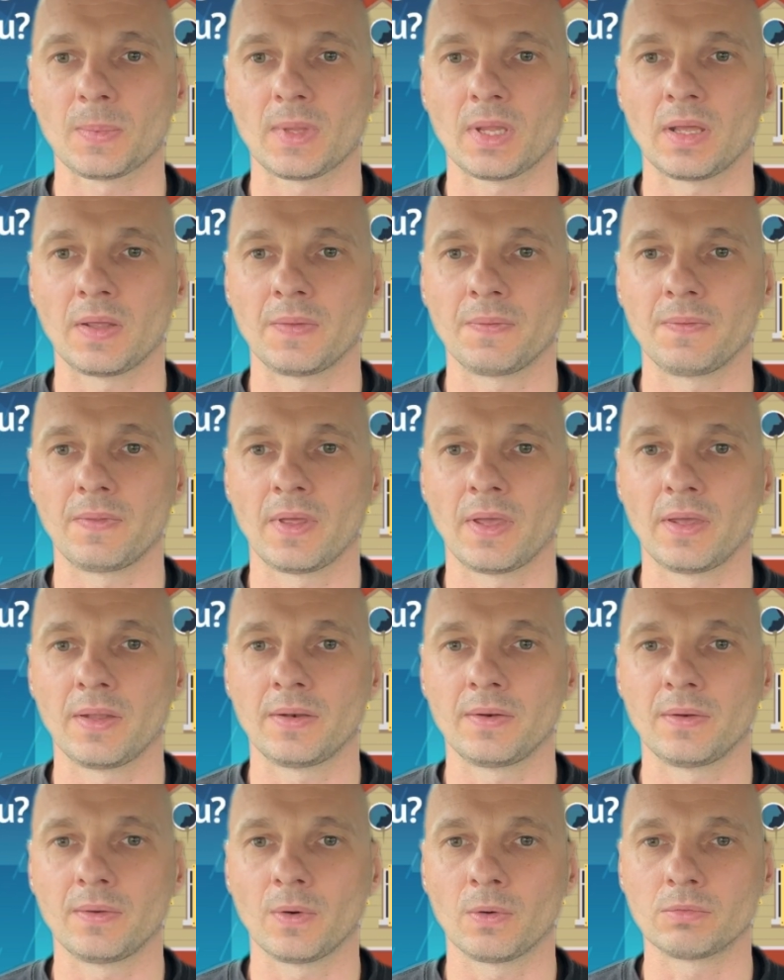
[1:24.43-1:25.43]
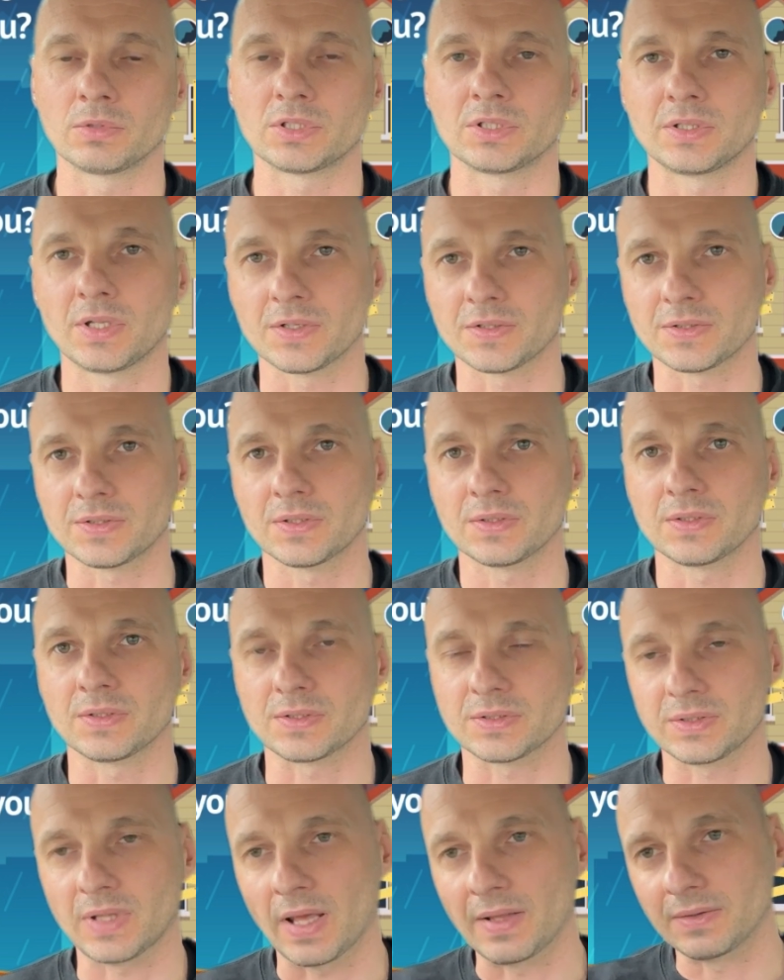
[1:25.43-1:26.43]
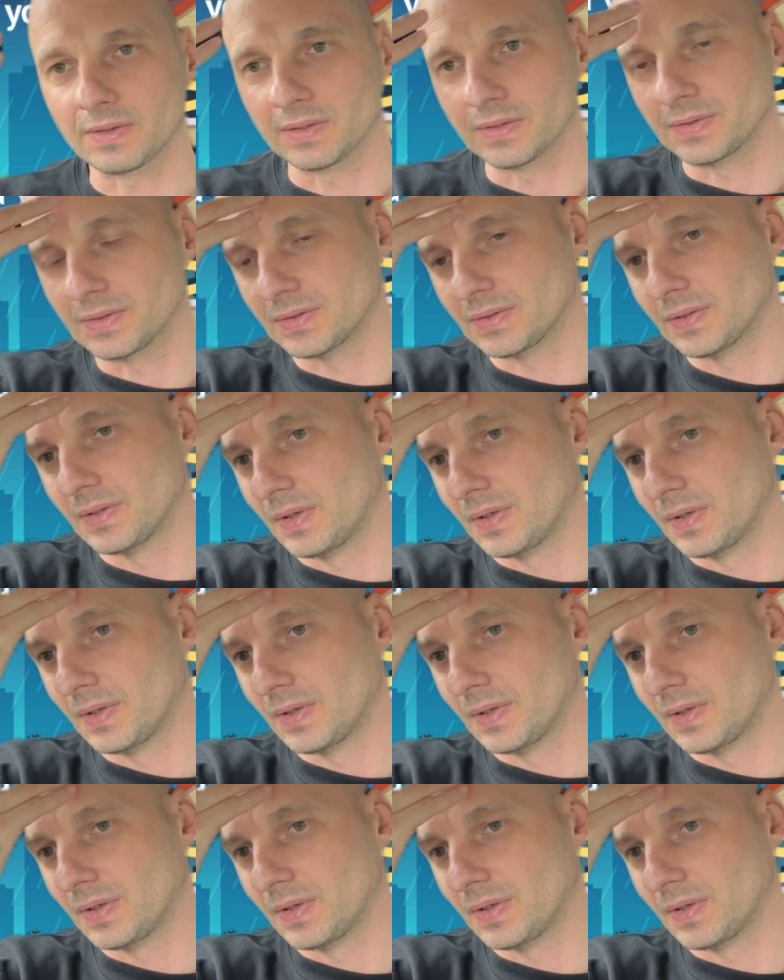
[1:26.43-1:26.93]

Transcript: and then obviously there's certain standards.